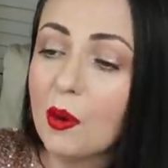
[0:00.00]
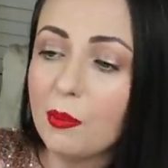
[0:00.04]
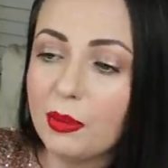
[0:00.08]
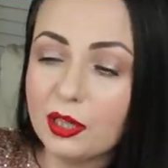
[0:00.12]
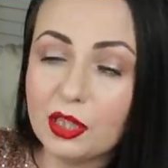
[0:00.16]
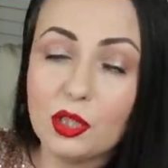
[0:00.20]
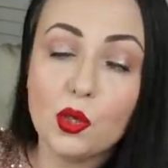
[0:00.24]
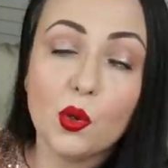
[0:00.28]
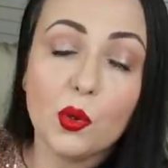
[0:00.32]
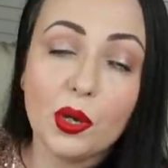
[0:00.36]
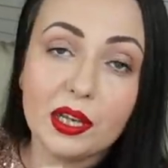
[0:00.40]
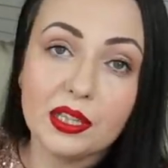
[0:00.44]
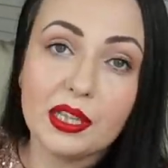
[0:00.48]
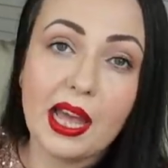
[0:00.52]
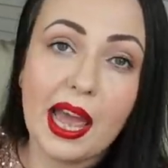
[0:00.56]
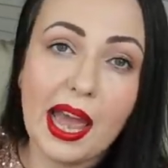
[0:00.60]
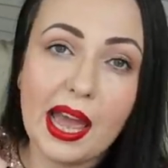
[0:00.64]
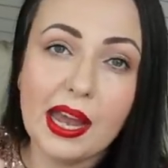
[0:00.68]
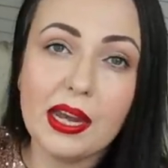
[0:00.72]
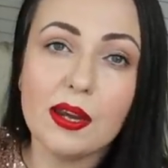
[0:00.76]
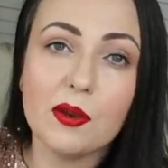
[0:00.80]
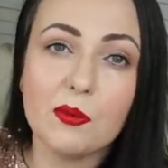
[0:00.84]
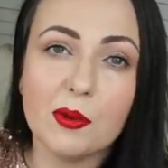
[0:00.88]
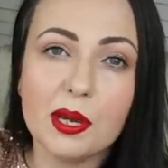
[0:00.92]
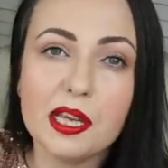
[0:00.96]
but you can
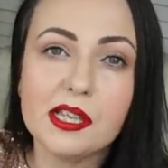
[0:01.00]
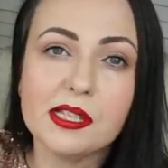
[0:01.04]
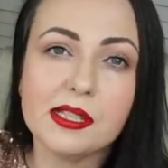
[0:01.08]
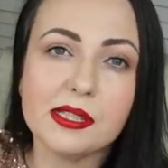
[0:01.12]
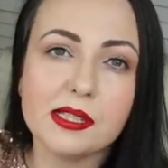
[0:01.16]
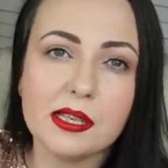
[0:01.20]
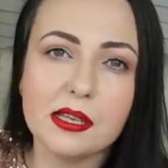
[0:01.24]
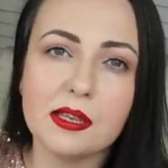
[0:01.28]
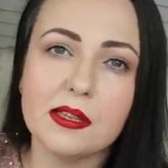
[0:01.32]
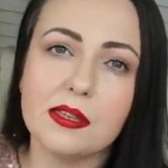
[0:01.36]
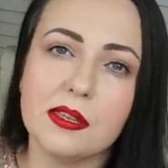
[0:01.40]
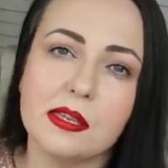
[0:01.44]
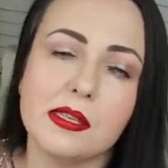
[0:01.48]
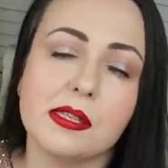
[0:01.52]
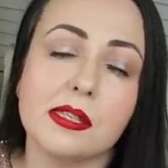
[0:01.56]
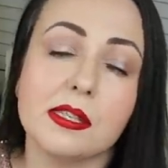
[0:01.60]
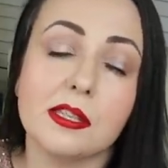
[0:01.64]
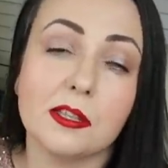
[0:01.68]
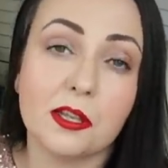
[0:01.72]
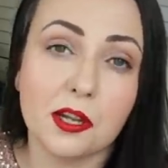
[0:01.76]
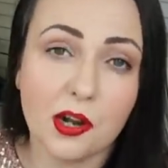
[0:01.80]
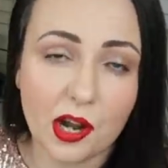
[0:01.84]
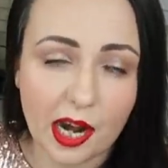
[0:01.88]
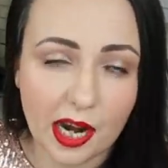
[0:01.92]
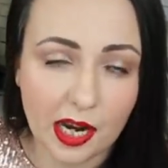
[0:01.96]
anyway see these
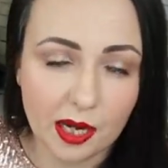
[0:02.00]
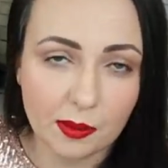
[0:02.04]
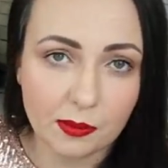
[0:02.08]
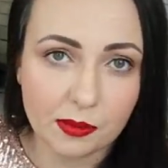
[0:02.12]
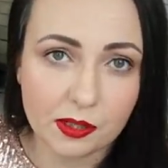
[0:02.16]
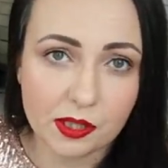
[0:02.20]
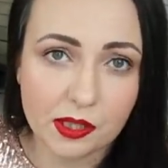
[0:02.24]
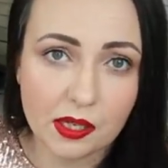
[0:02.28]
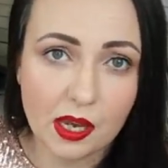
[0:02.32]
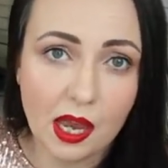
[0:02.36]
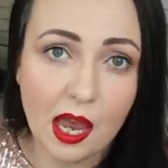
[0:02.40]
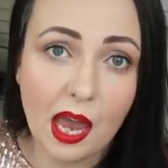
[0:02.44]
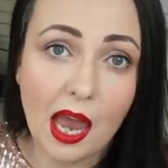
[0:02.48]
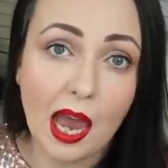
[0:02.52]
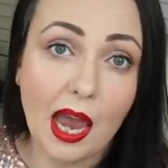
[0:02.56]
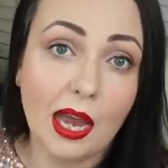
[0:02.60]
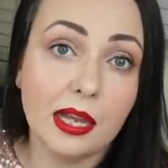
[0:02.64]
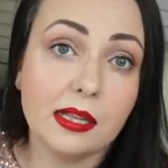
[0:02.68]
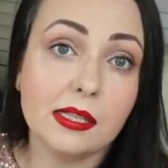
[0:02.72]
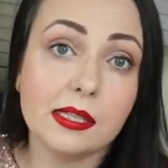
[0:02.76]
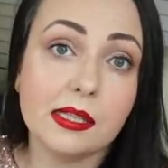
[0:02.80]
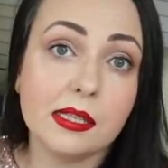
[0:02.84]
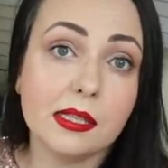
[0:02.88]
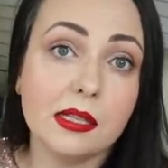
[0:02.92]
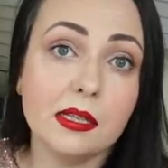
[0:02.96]
stripes
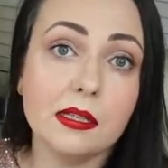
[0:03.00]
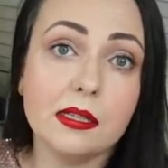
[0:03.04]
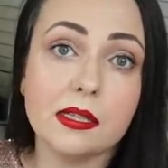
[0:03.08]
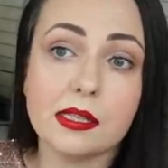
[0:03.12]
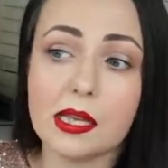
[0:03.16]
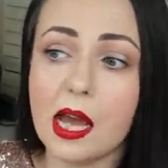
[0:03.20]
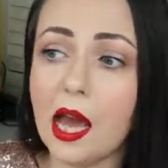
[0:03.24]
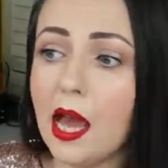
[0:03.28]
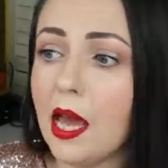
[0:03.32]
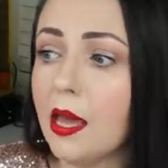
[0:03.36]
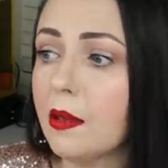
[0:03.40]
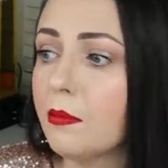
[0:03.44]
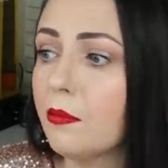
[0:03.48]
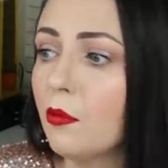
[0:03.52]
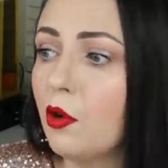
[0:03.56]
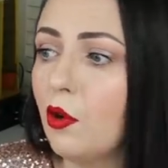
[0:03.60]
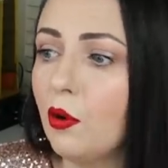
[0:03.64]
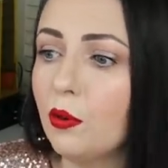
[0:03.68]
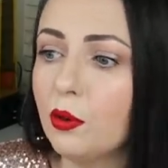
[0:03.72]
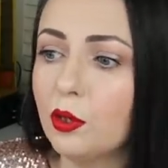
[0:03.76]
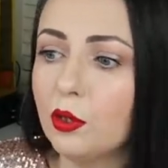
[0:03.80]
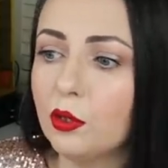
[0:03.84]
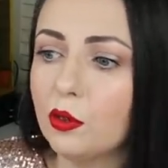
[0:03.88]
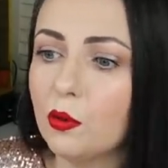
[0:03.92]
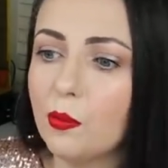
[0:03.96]
and since I'm
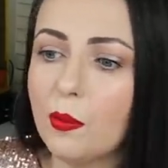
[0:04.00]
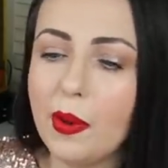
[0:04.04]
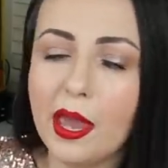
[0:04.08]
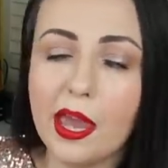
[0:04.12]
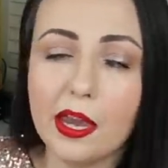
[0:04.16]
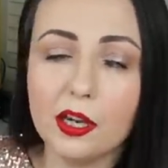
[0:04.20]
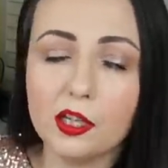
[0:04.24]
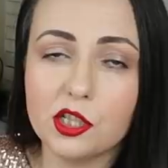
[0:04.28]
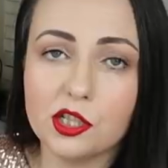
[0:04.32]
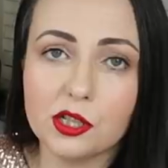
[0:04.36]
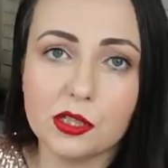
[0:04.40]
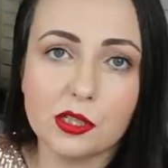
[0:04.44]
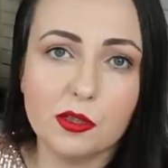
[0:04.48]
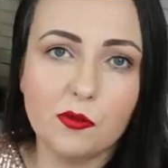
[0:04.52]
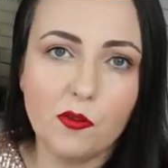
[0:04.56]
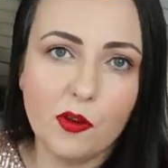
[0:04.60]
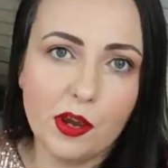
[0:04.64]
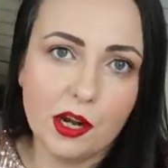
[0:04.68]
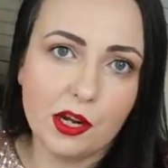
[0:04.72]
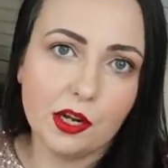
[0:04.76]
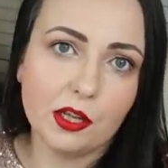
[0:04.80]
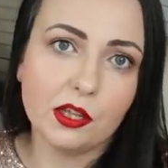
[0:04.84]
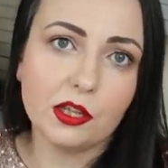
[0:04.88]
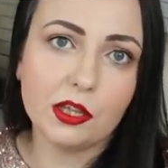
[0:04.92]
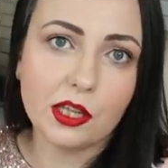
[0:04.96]
going to make just
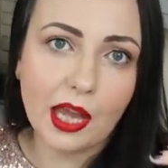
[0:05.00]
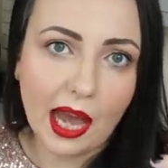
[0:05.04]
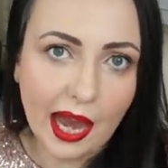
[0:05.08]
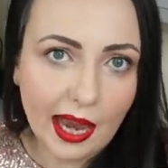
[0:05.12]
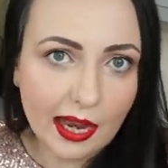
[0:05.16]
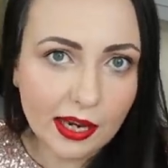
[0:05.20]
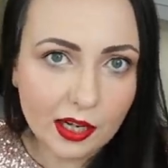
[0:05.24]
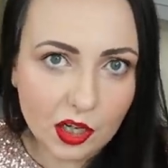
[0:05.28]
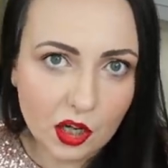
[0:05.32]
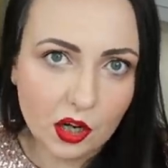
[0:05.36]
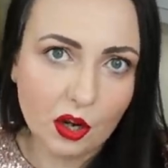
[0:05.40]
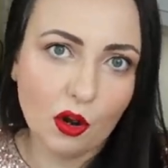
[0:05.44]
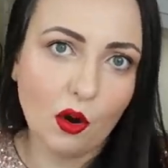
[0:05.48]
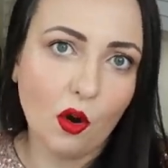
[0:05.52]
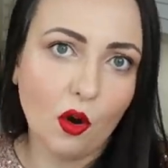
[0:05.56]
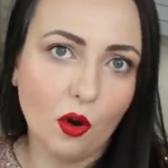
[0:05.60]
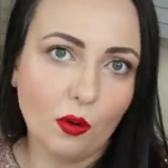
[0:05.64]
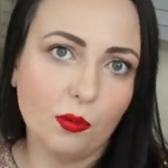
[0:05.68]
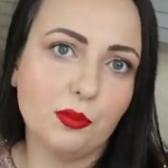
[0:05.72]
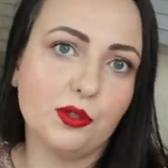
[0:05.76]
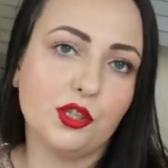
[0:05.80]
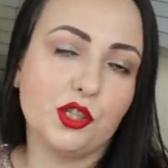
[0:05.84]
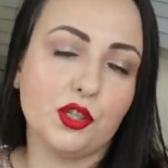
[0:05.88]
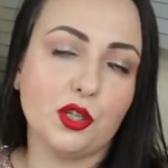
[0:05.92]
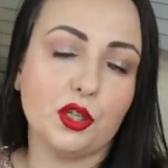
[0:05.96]
very tiny
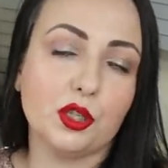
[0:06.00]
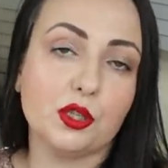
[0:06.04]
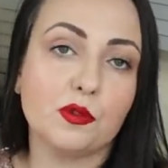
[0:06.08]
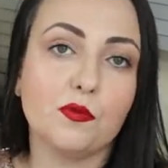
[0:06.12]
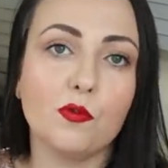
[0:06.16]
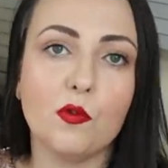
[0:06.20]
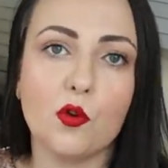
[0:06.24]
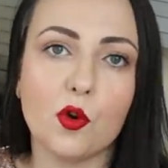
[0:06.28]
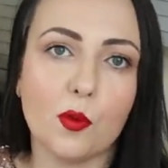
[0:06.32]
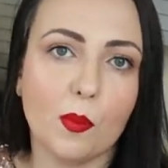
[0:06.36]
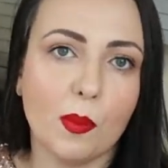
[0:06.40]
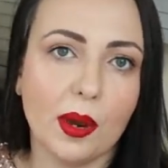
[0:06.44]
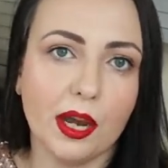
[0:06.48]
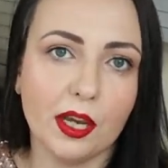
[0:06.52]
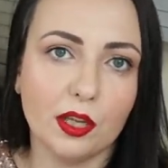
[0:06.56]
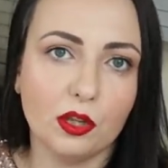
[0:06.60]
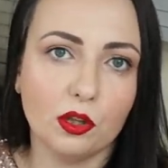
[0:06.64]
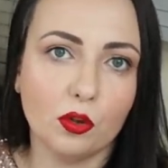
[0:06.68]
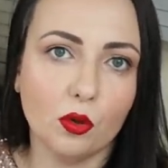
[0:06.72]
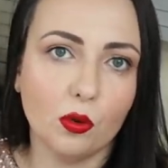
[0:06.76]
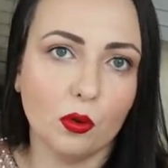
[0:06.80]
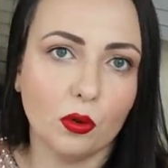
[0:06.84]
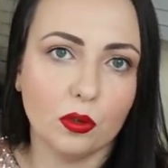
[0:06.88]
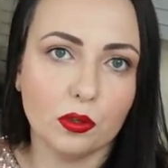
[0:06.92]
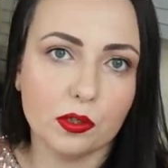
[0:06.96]
objects for my
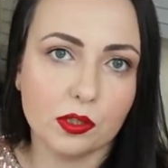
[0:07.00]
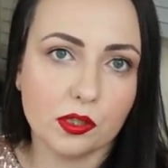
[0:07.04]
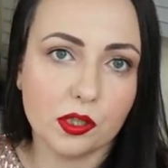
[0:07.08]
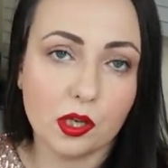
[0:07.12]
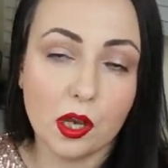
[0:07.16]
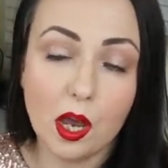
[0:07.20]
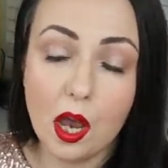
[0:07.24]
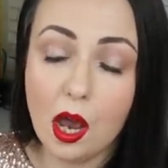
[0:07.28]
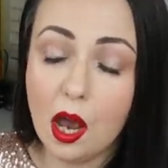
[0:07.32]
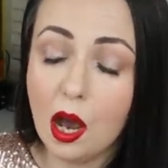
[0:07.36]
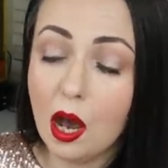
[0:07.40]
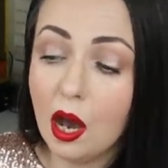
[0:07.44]
dolls